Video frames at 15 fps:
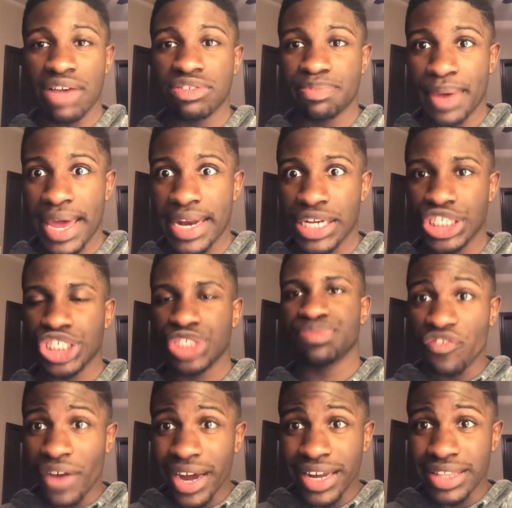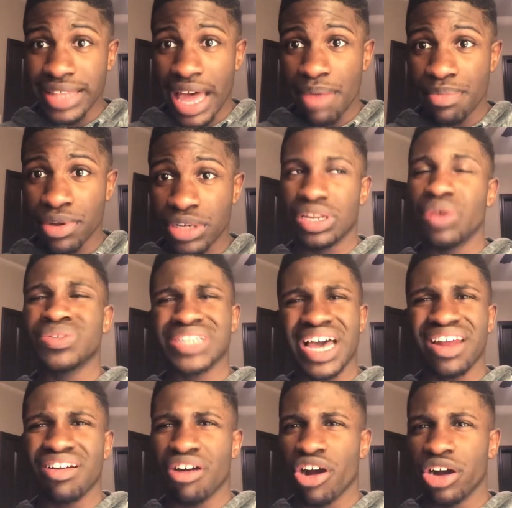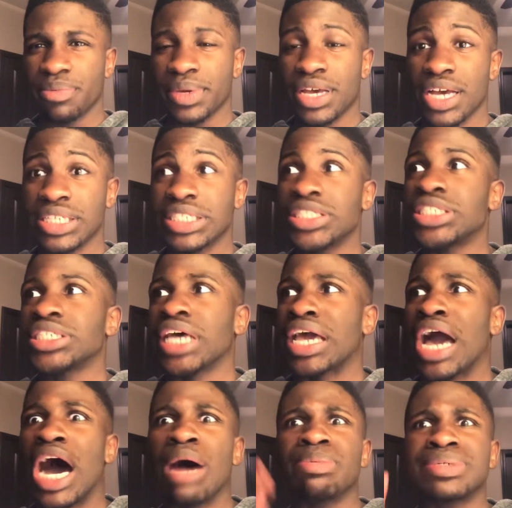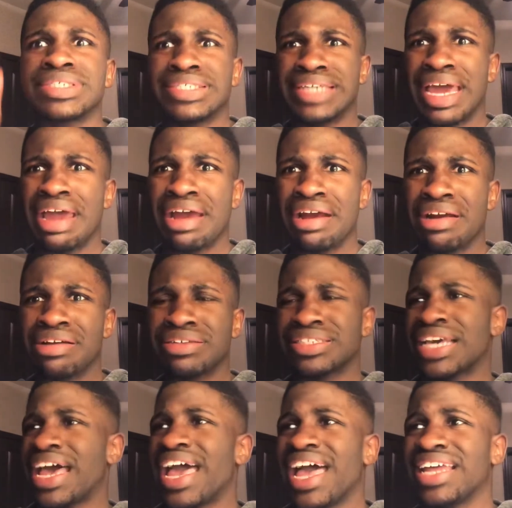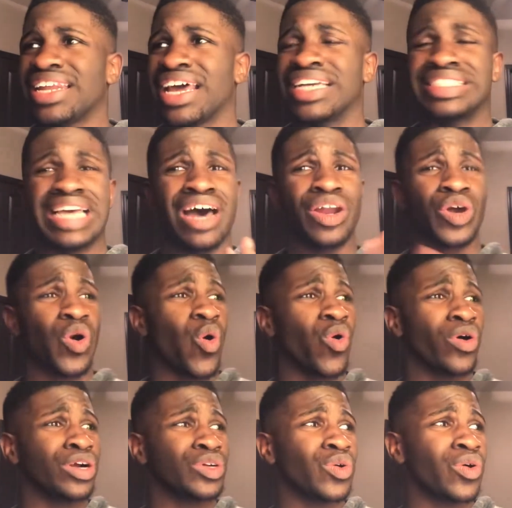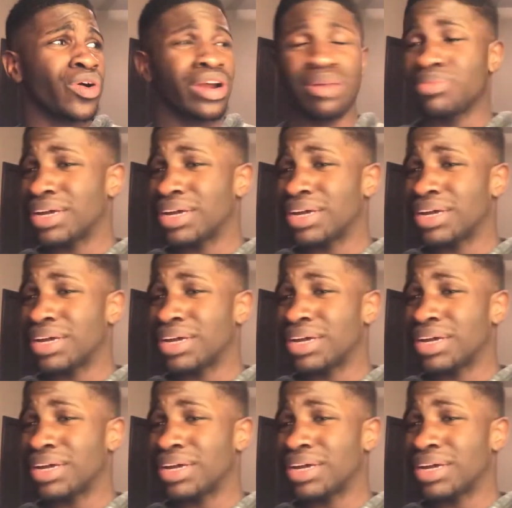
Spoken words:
Spanish. Finding that build, it was kind of hard because it's like upstairs and like down a corridor, and